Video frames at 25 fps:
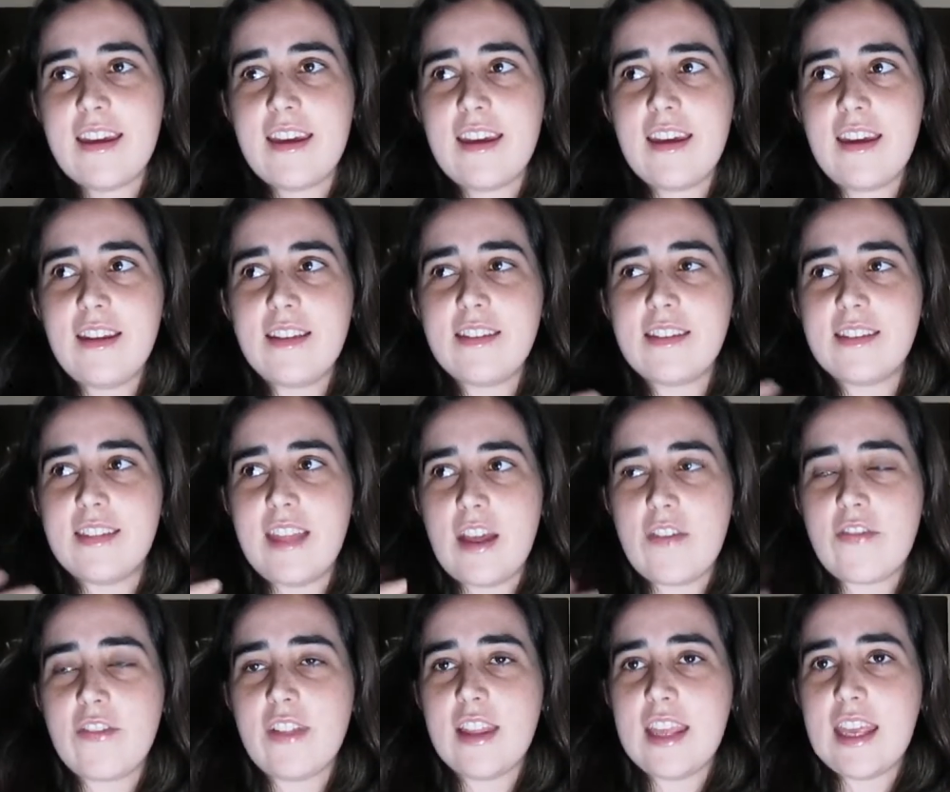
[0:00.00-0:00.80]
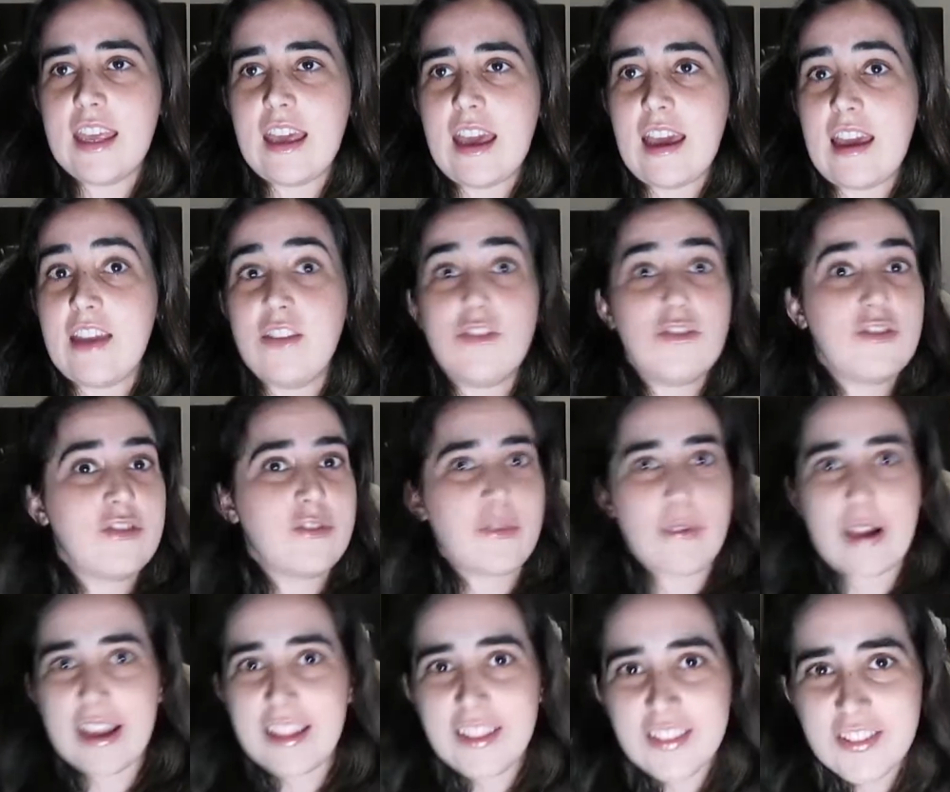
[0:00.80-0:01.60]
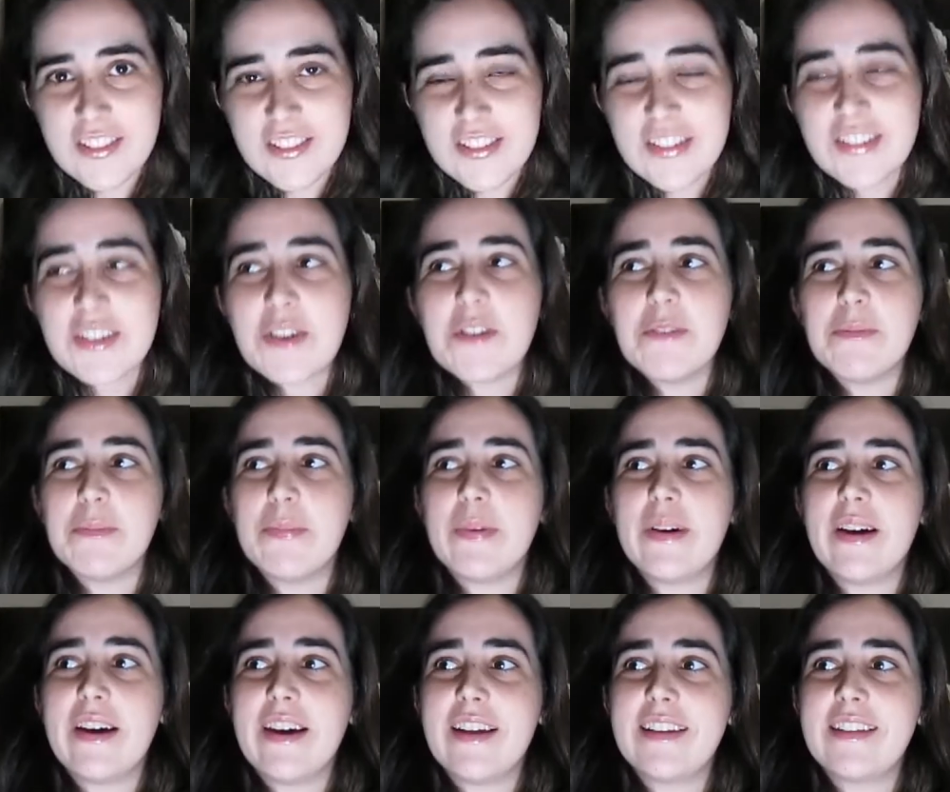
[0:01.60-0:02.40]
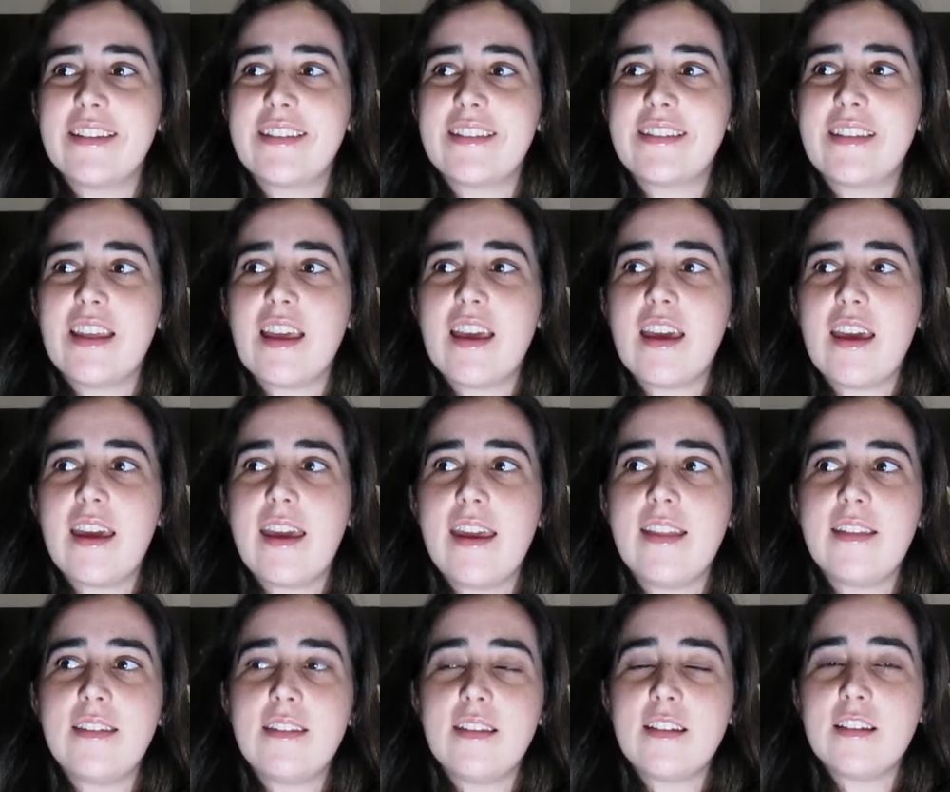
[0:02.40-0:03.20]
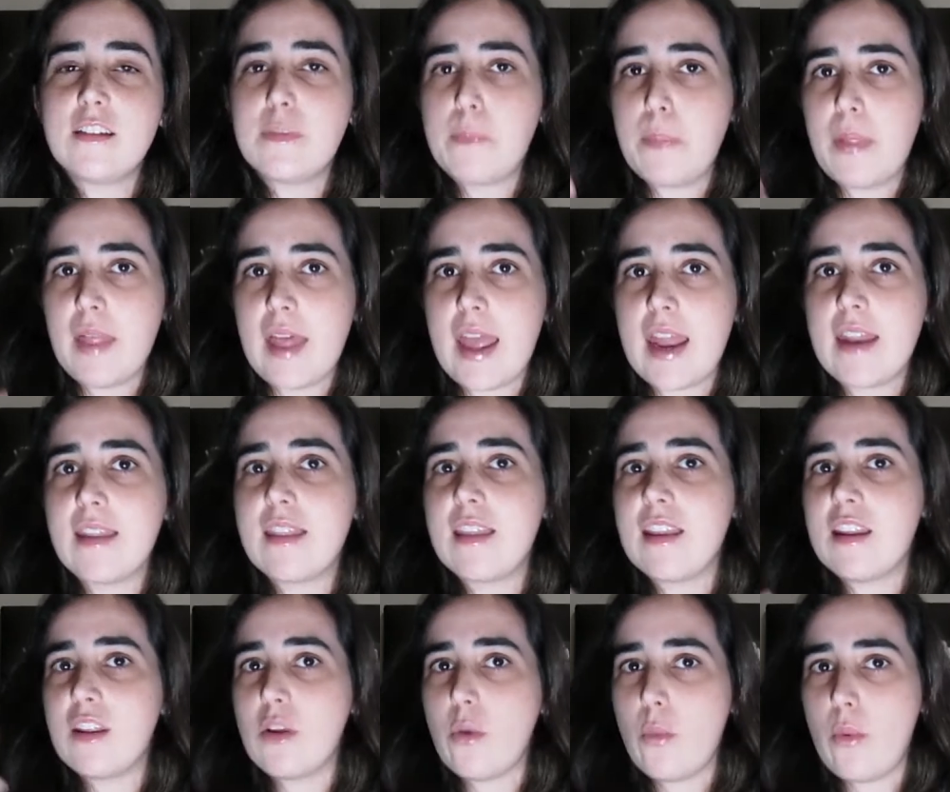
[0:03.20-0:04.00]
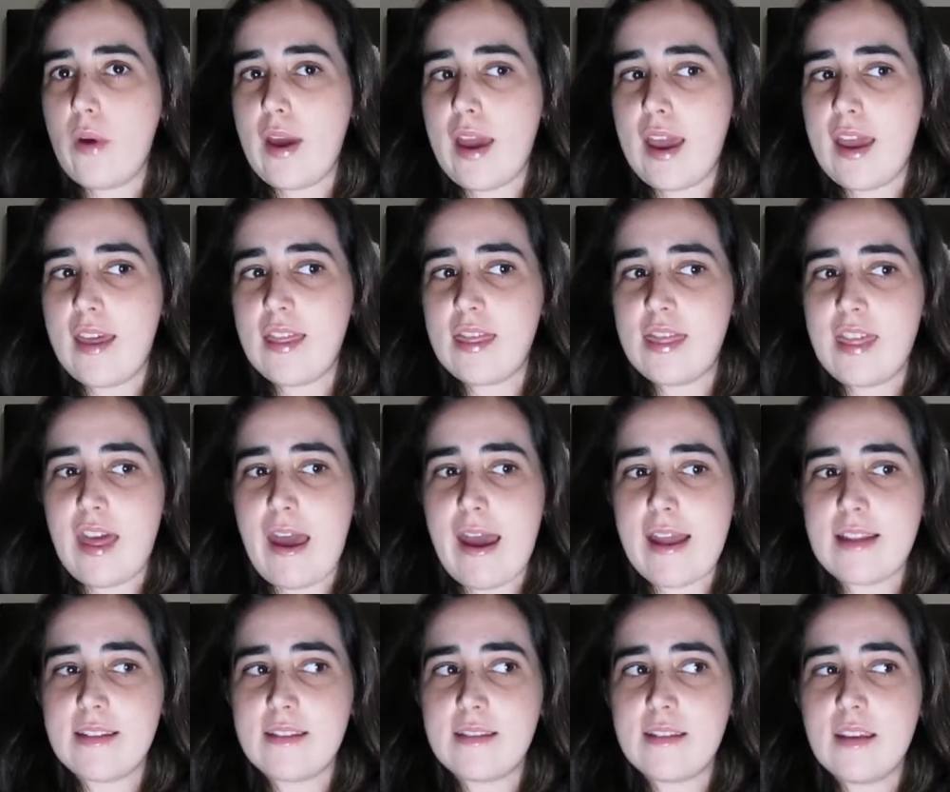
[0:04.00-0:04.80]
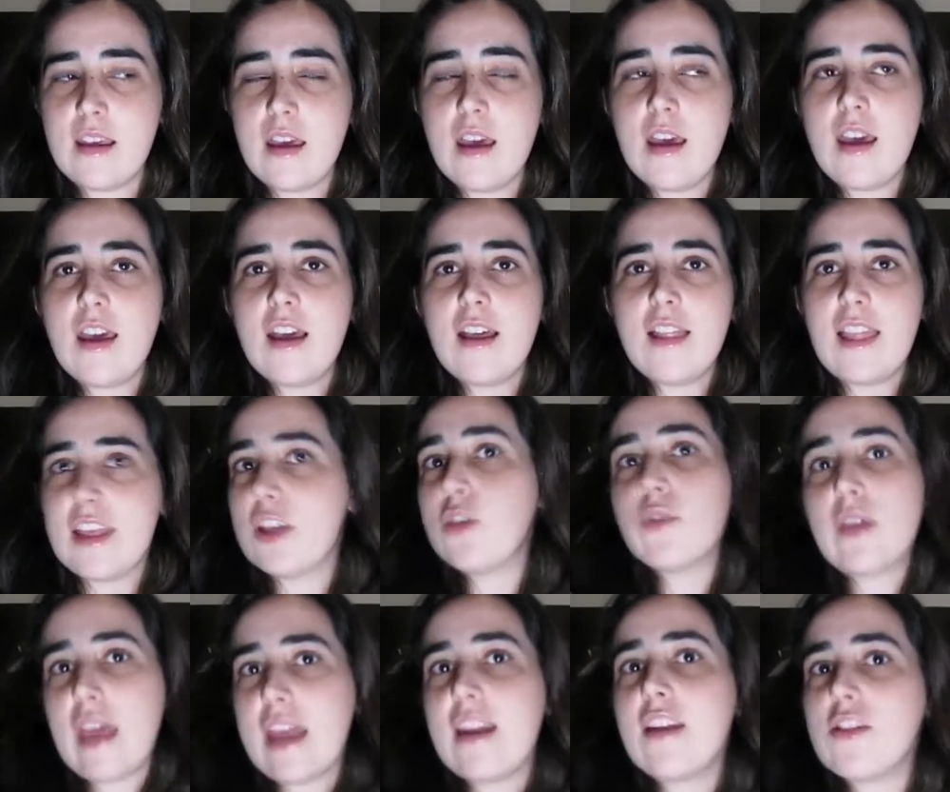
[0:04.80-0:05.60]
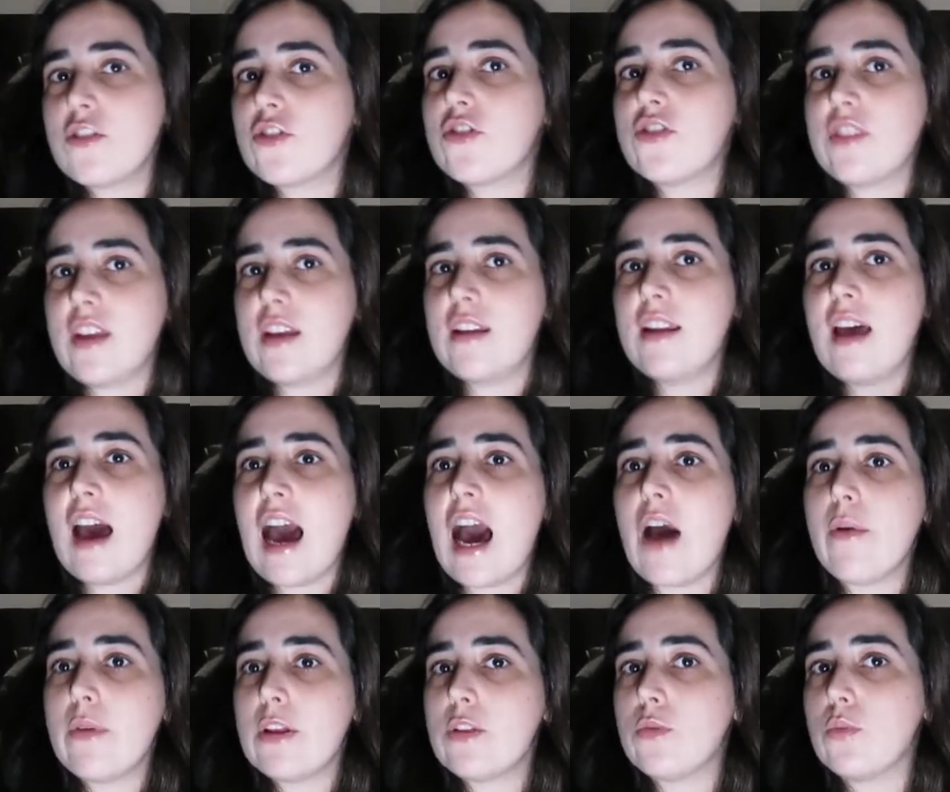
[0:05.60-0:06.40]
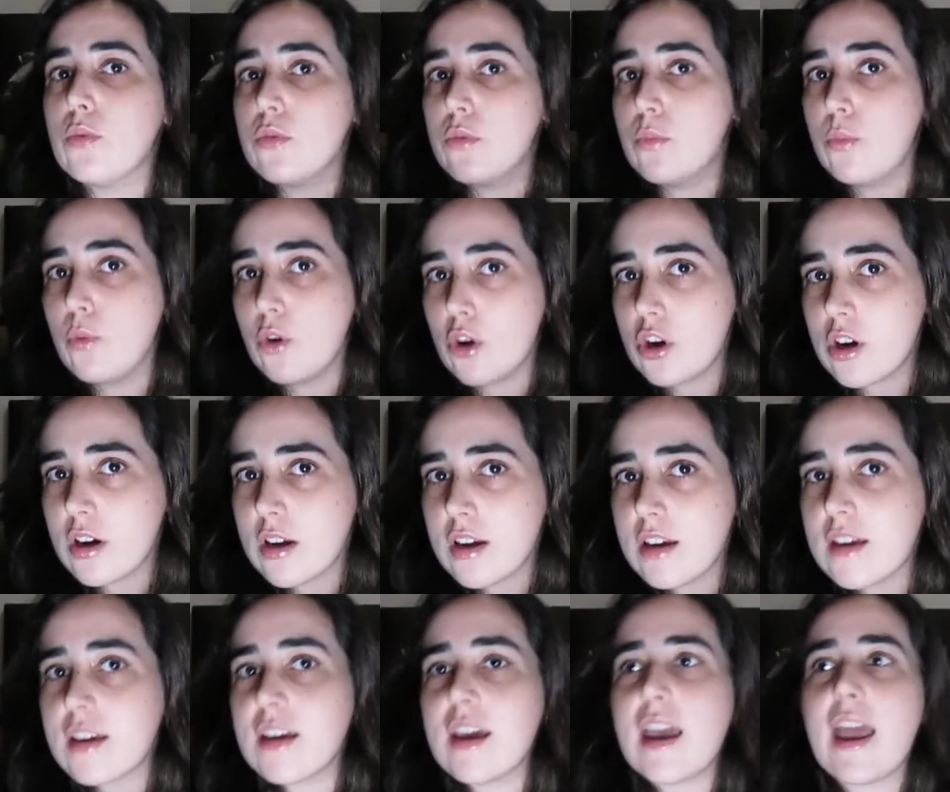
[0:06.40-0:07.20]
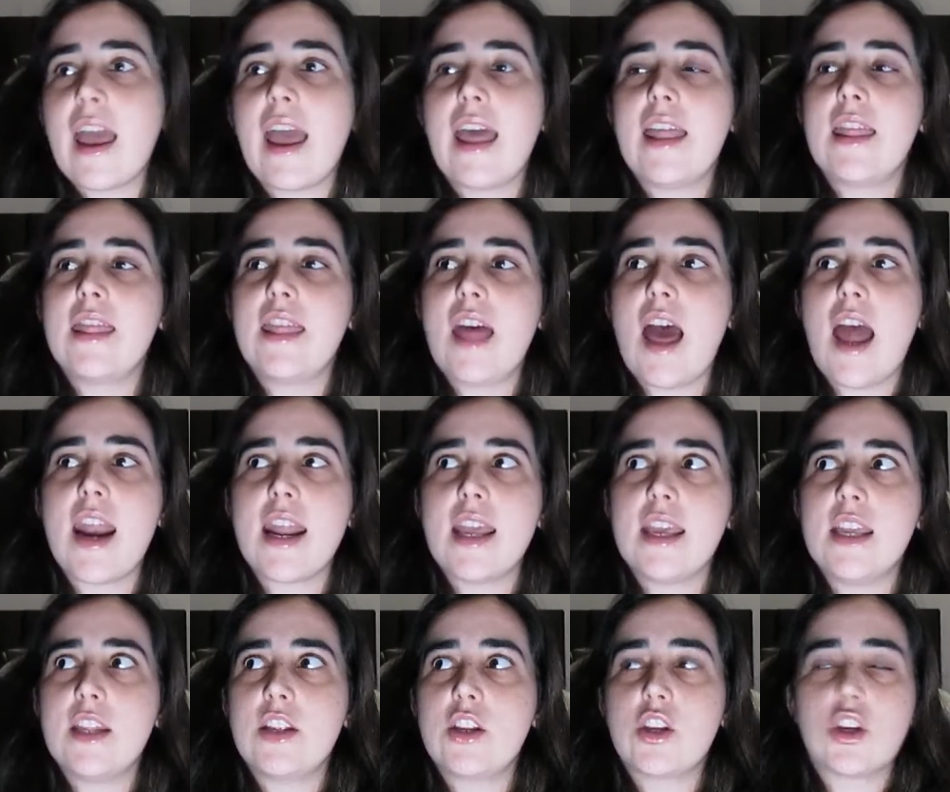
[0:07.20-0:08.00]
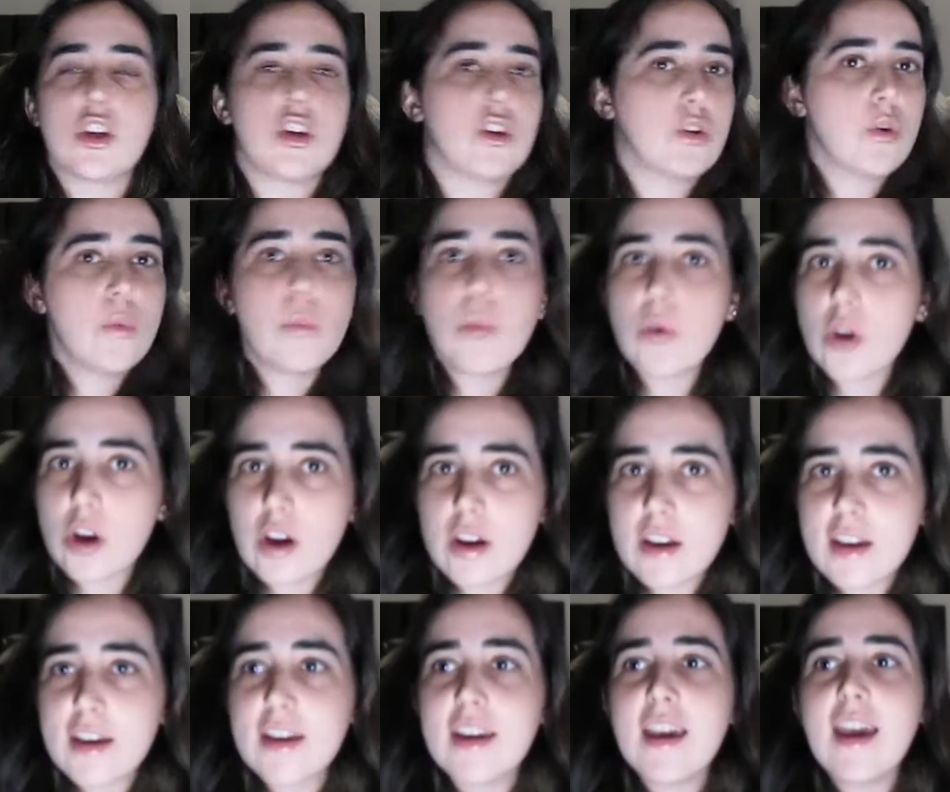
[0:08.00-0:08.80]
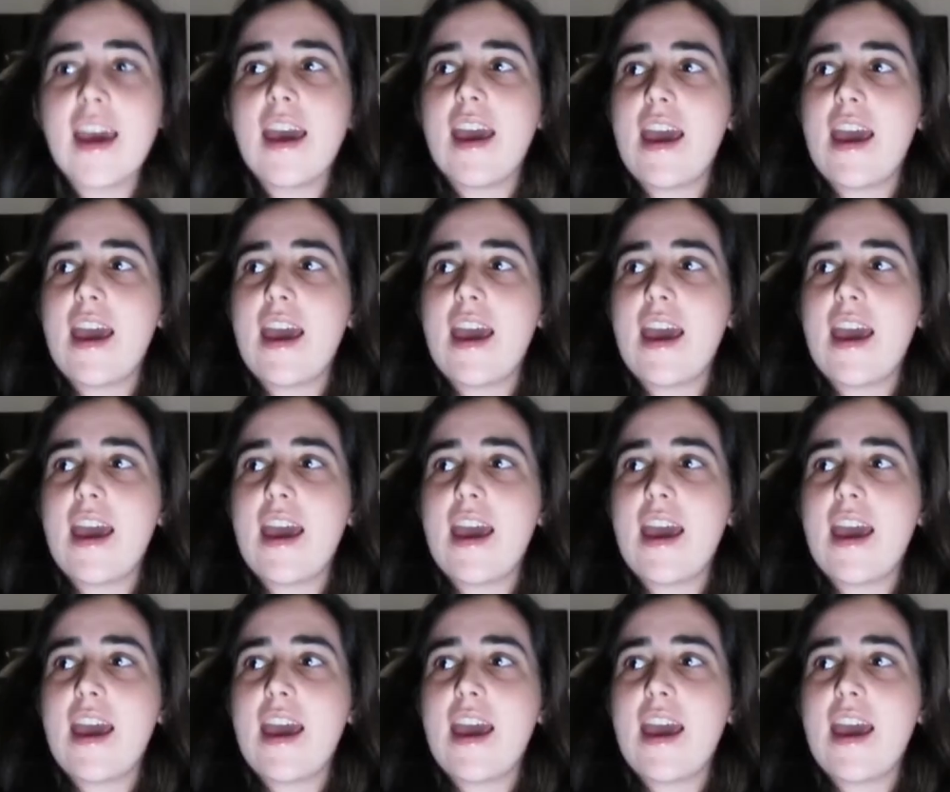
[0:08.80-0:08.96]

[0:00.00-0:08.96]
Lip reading: it's definitely a stretch, but it's explained in the way that like you can understand how it would work and that it could work.